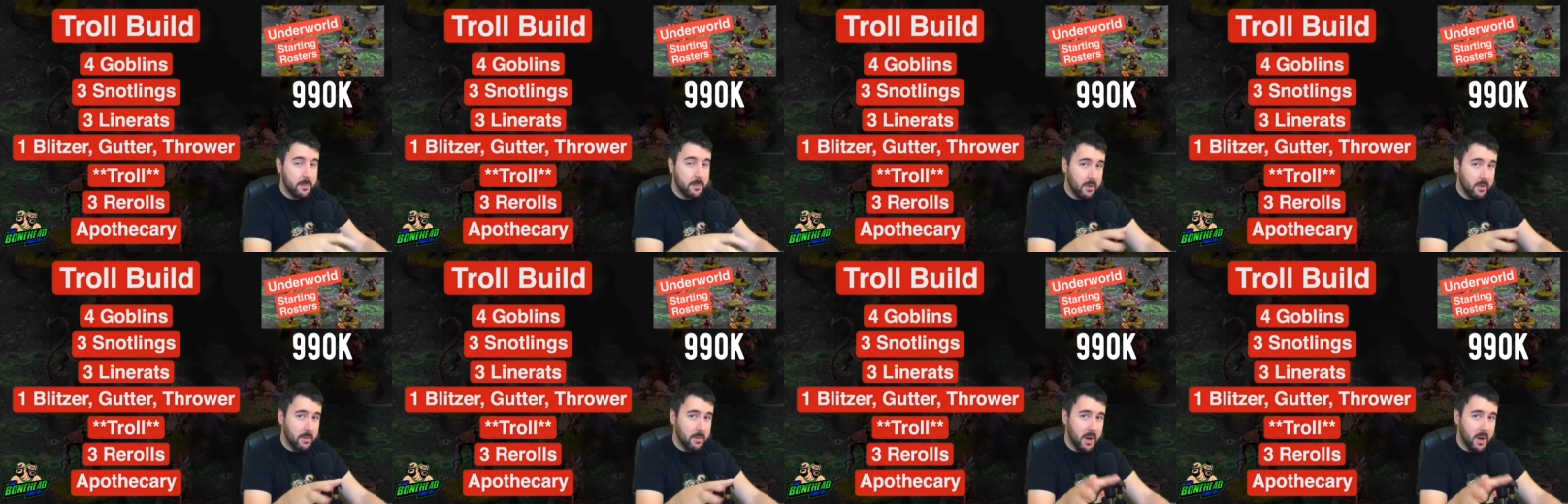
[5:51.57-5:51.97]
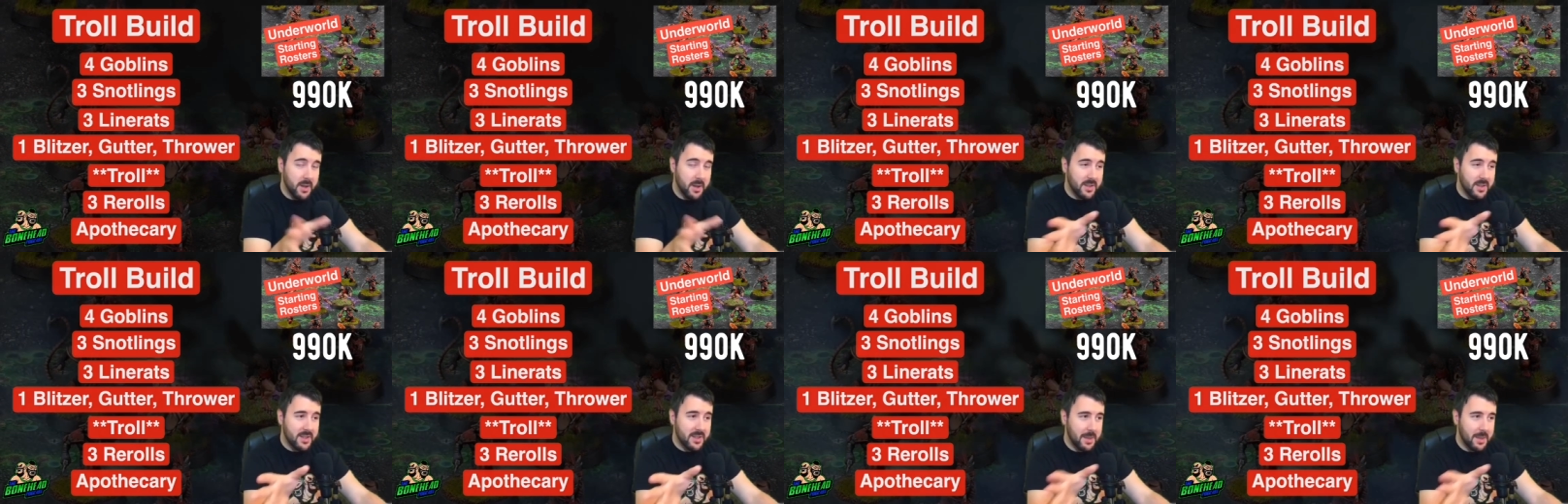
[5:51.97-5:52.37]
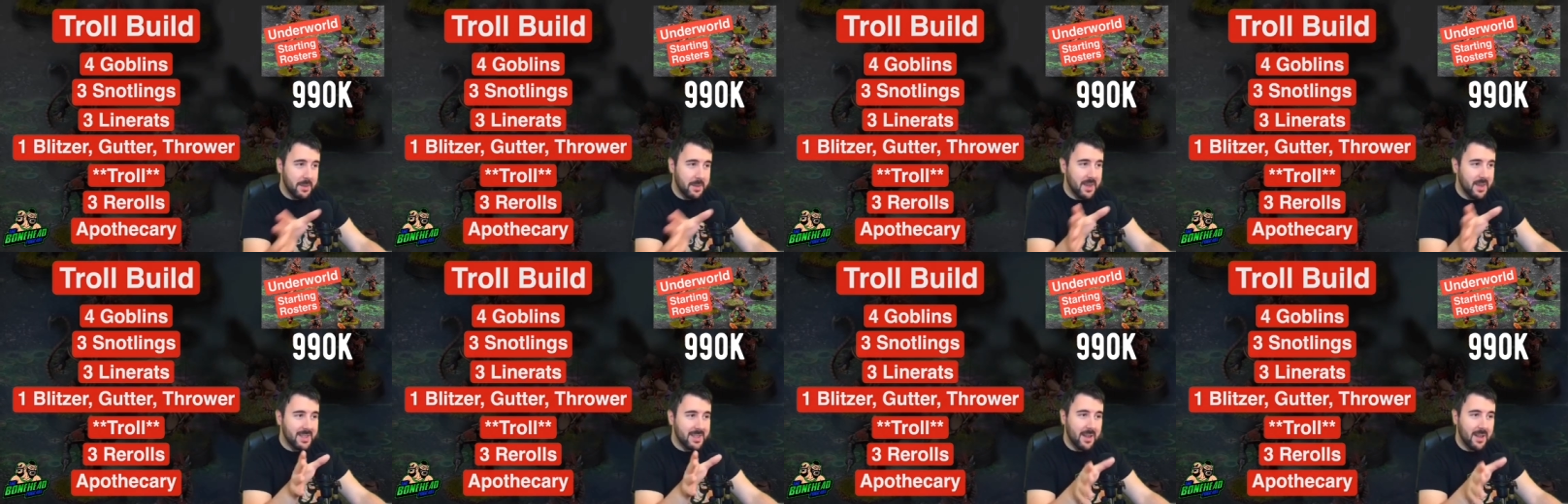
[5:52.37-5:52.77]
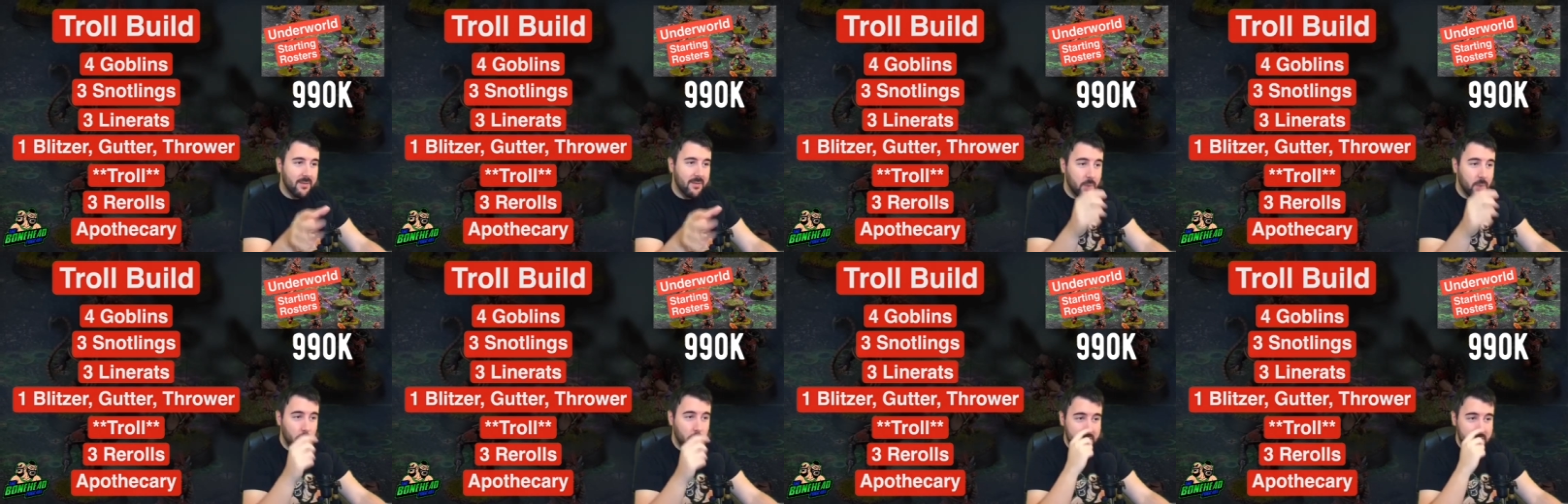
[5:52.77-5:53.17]
Bear in mind, this team is
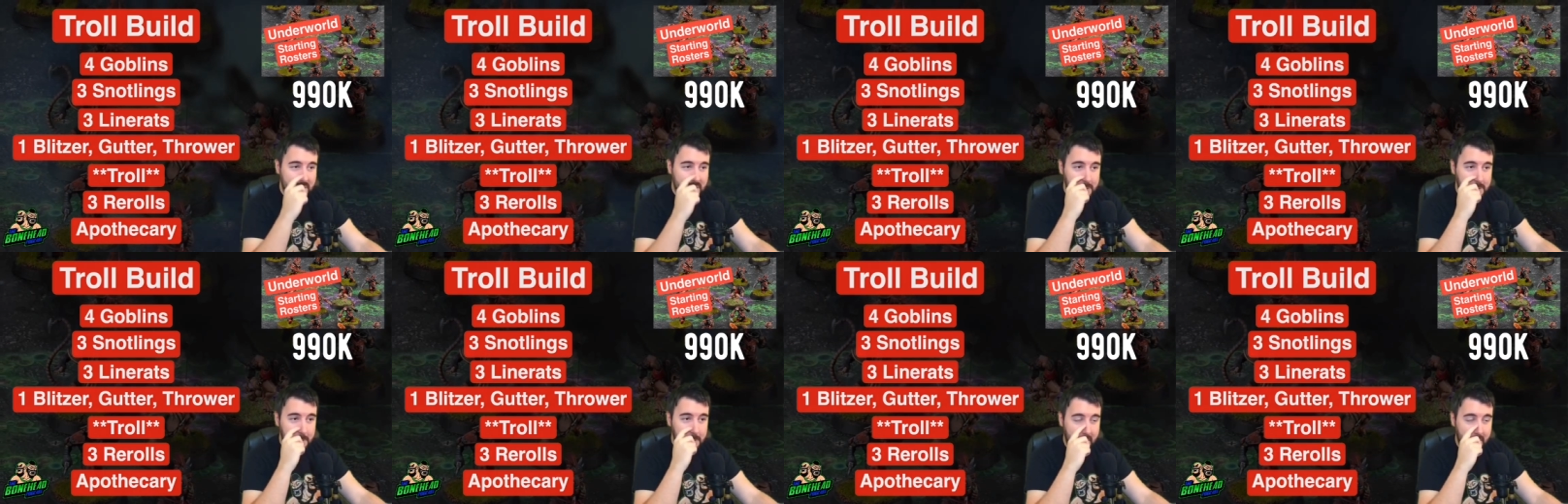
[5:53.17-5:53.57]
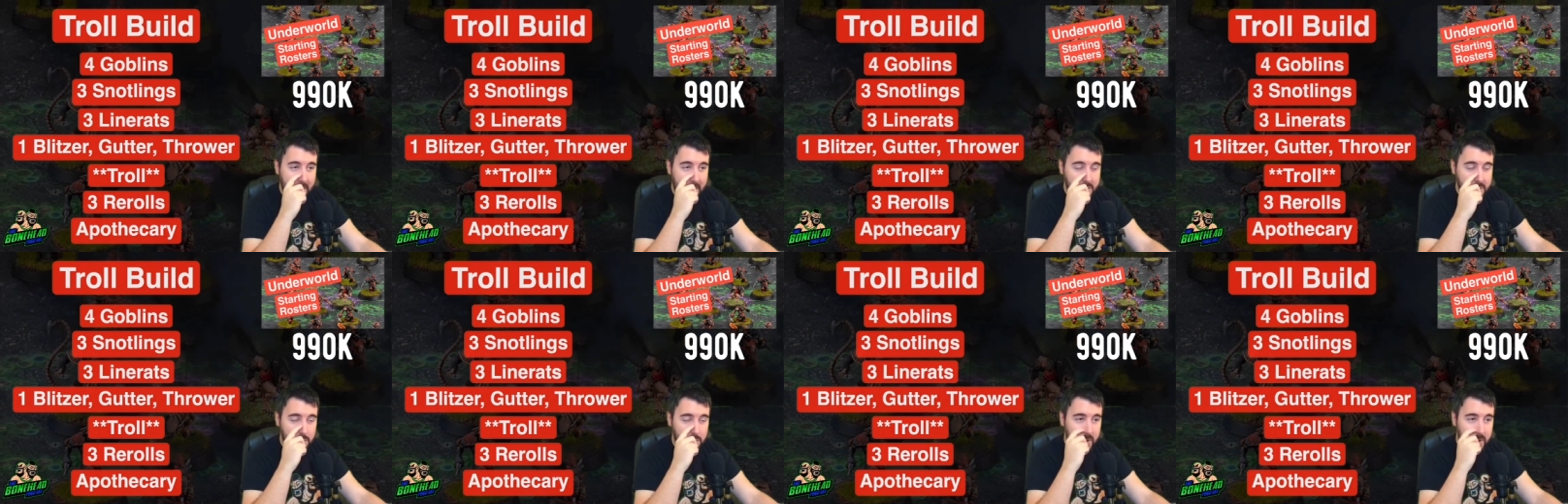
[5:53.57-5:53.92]
at 14 players